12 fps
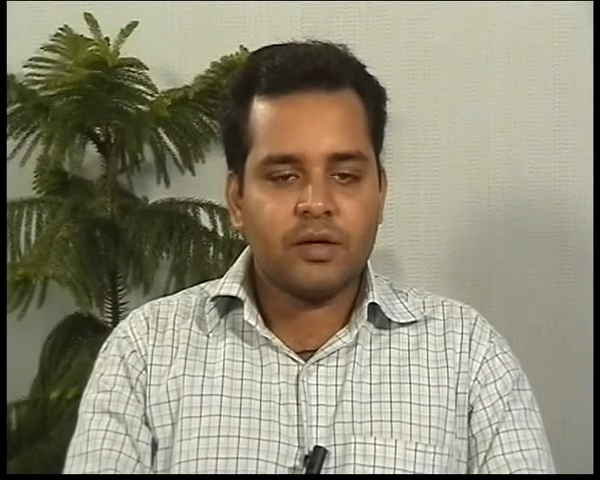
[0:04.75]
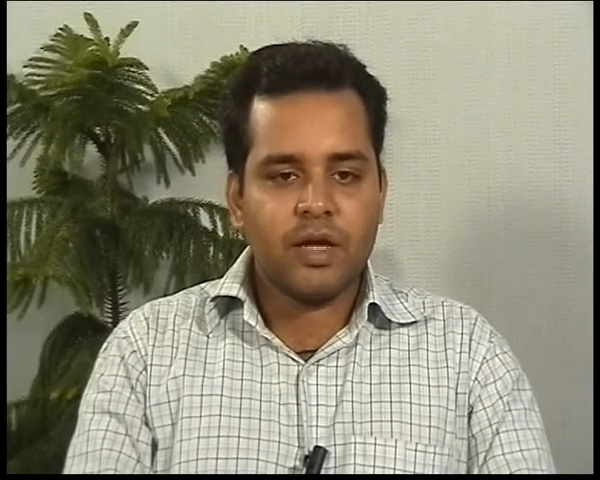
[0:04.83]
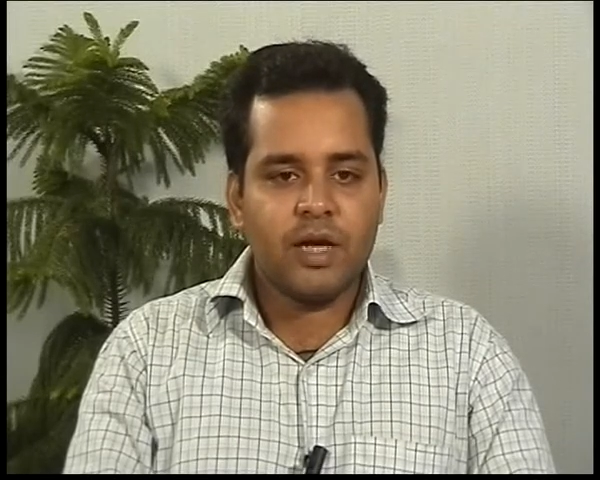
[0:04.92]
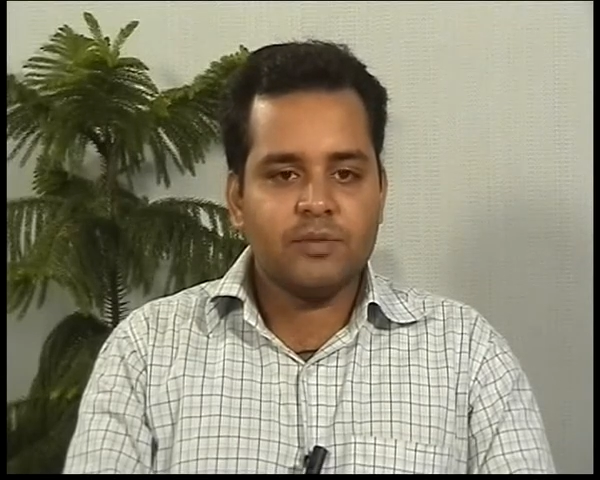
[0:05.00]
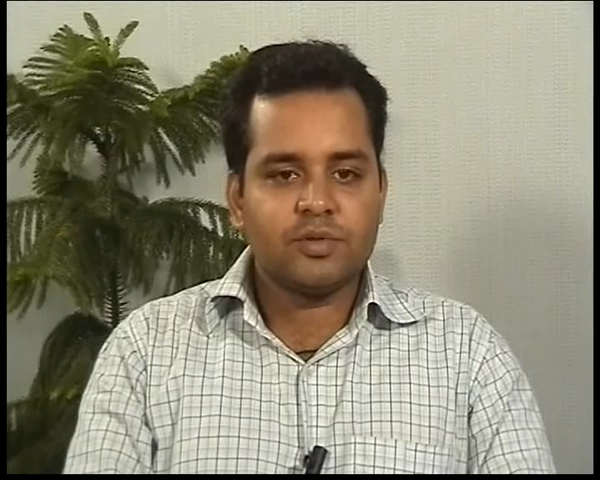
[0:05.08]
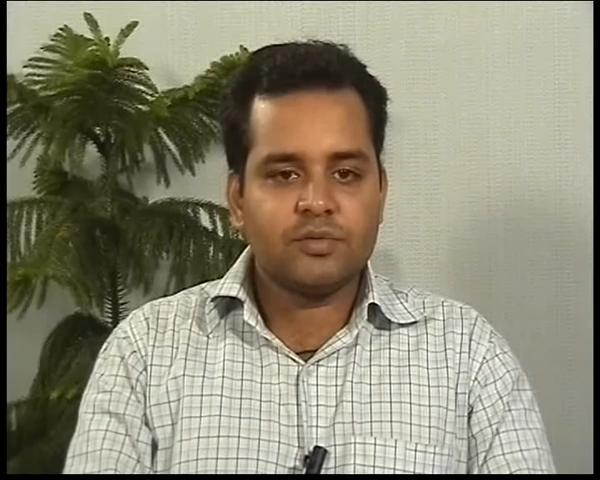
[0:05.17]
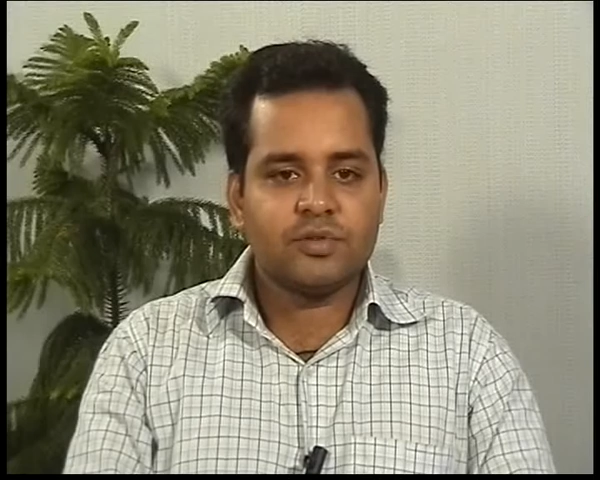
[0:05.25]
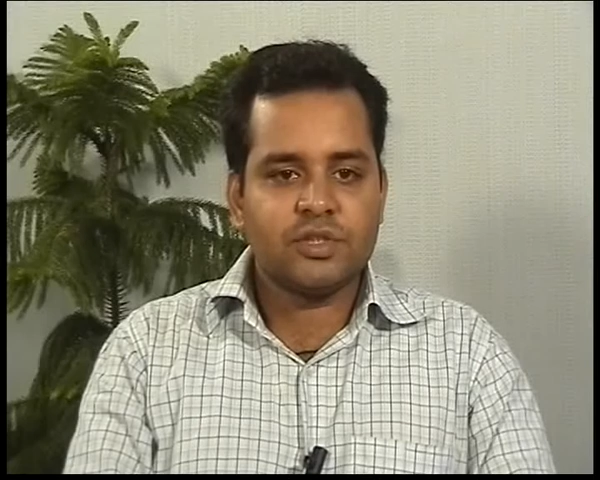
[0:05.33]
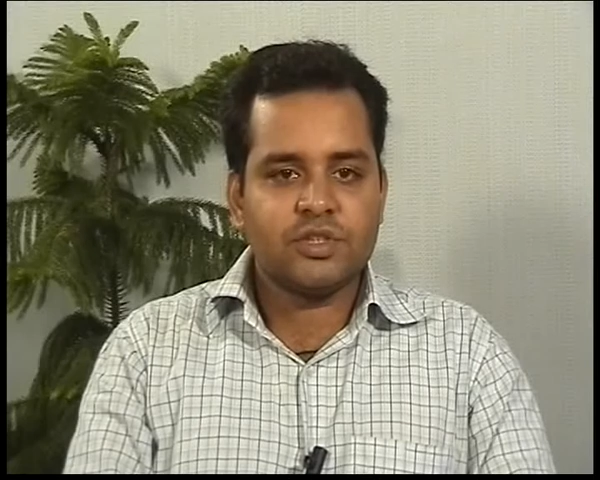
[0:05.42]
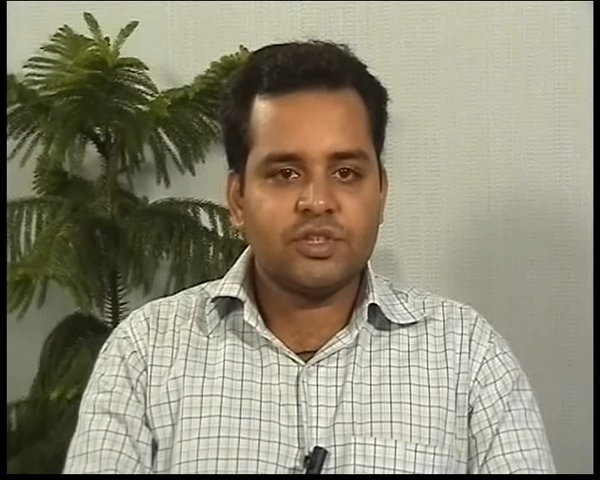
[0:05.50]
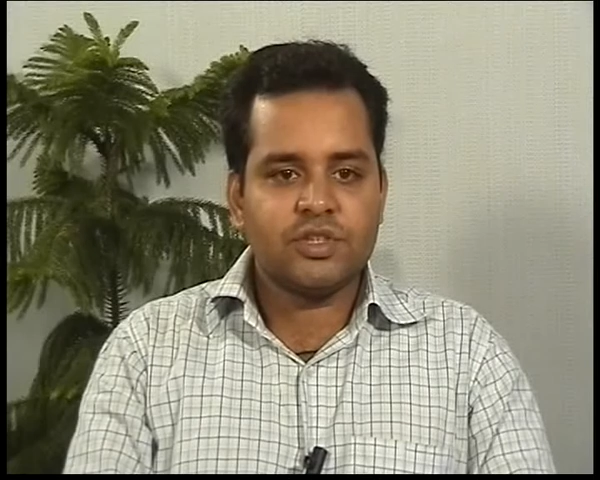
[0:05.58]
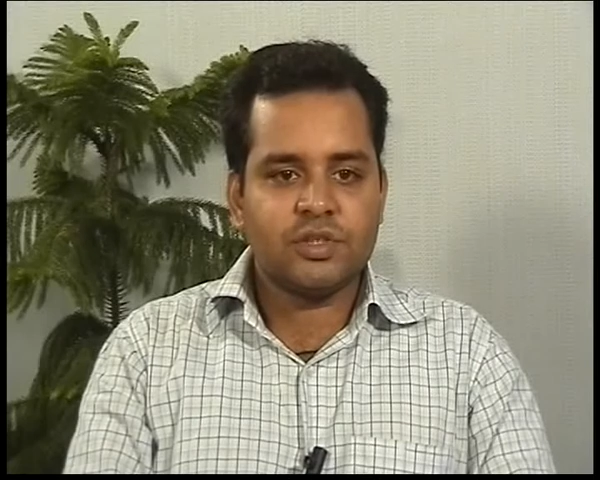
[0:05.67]
Types of
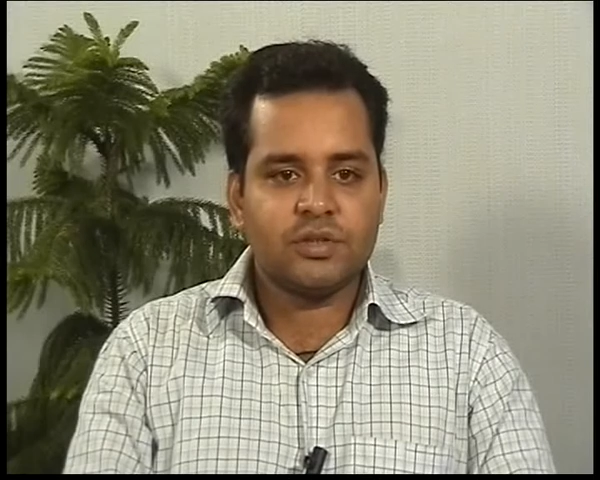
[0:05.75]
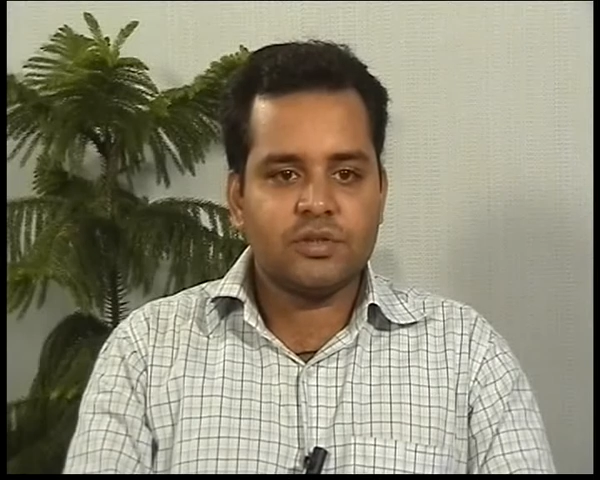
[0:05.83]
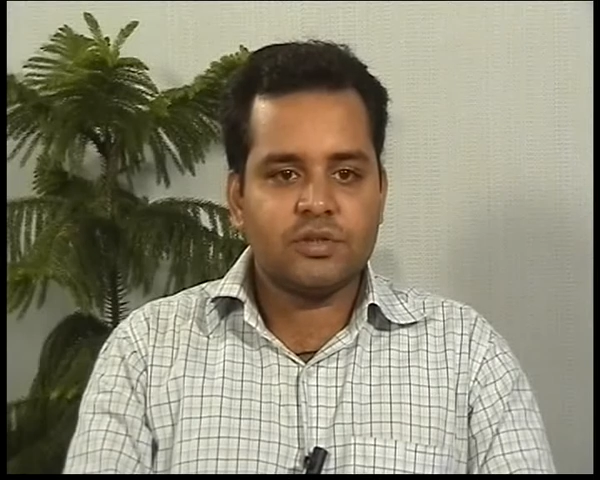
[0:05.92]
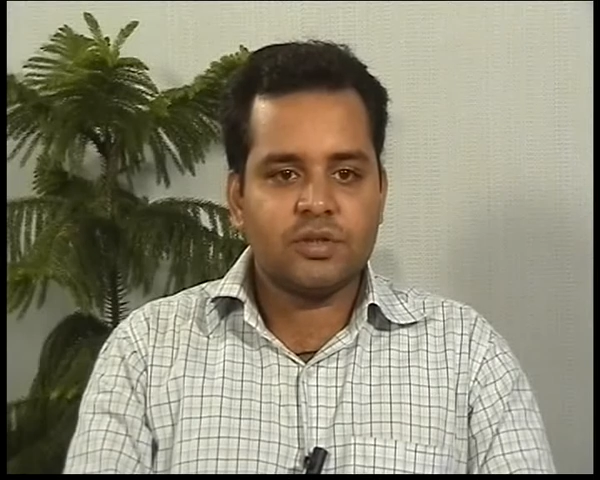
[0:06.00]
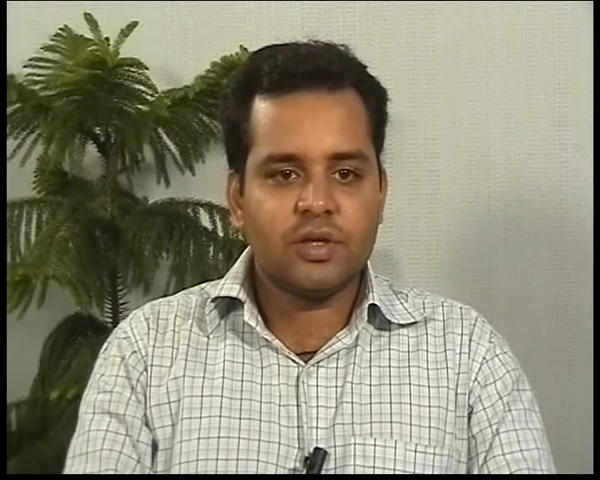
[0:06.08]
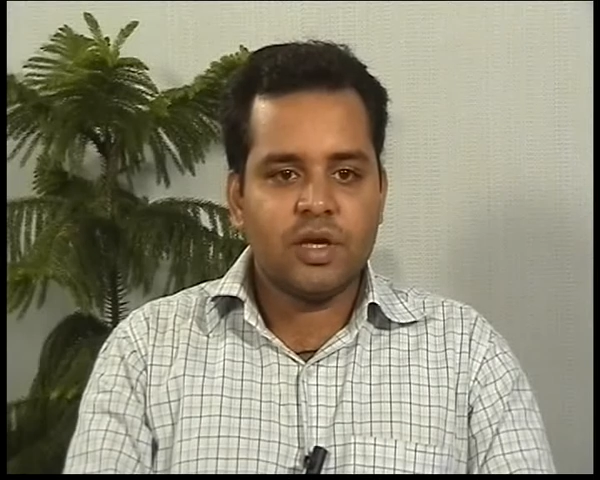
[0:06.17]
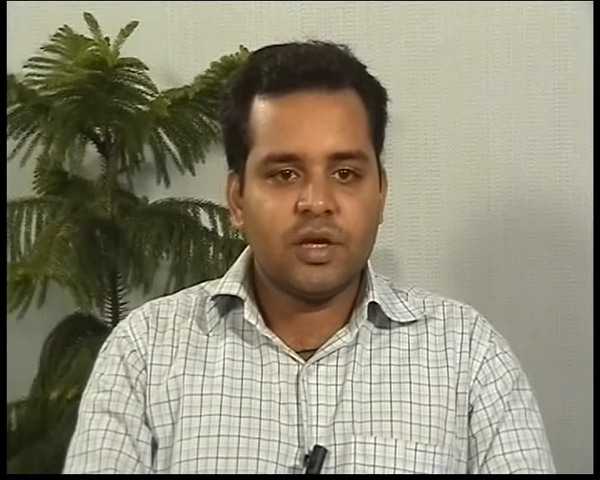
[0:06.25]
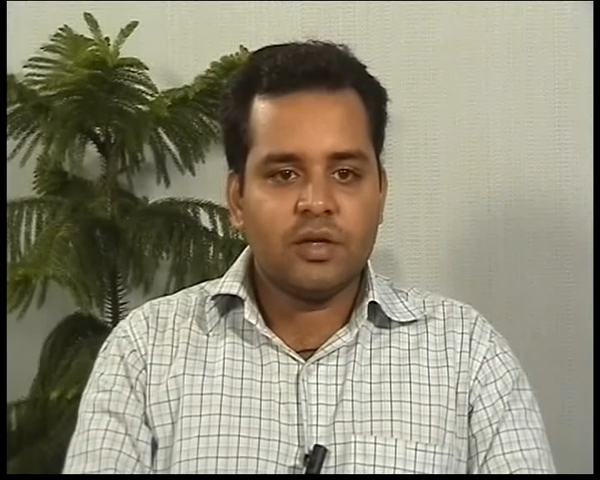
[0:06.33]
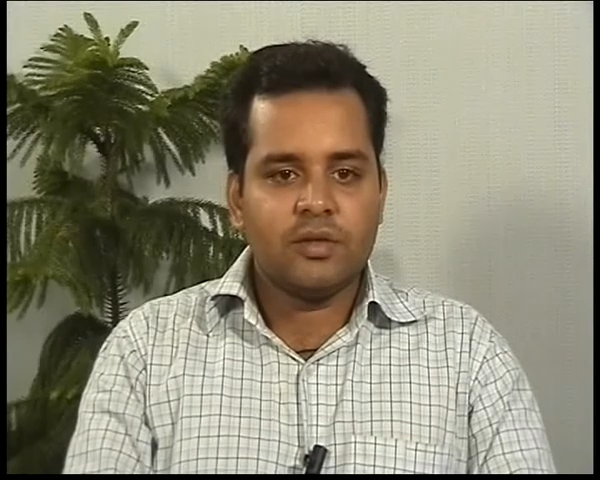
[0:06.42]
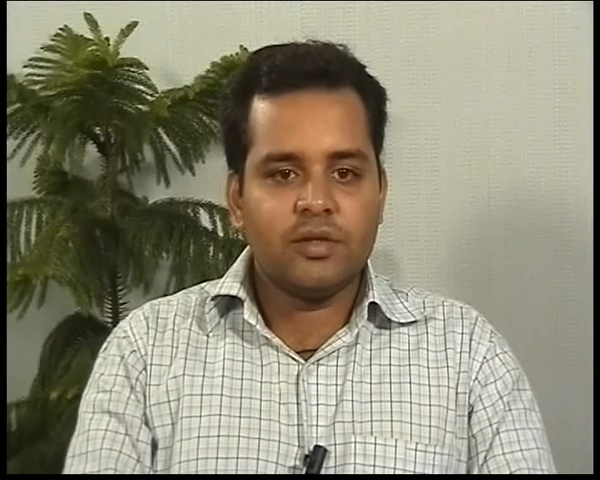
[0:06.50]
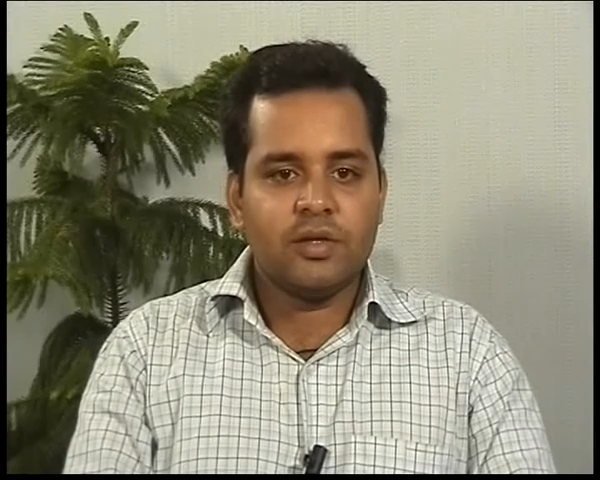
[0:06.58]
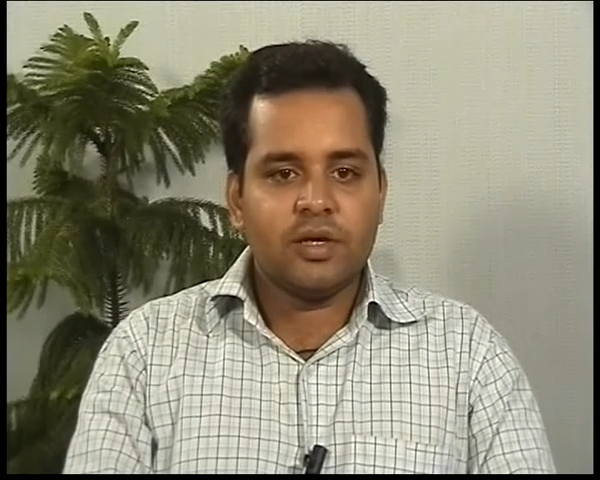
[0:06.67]
search engines.
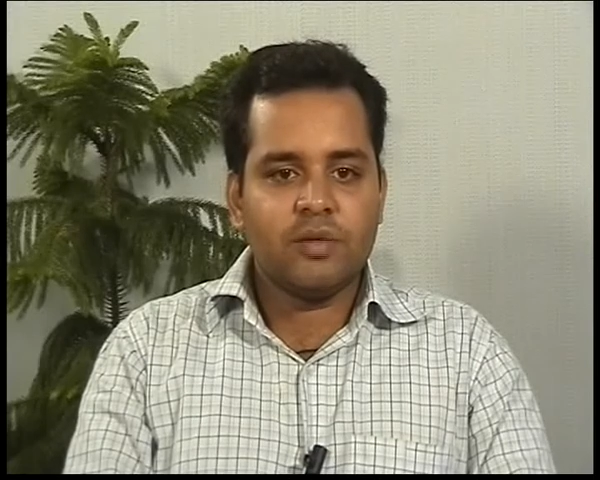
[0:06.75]
There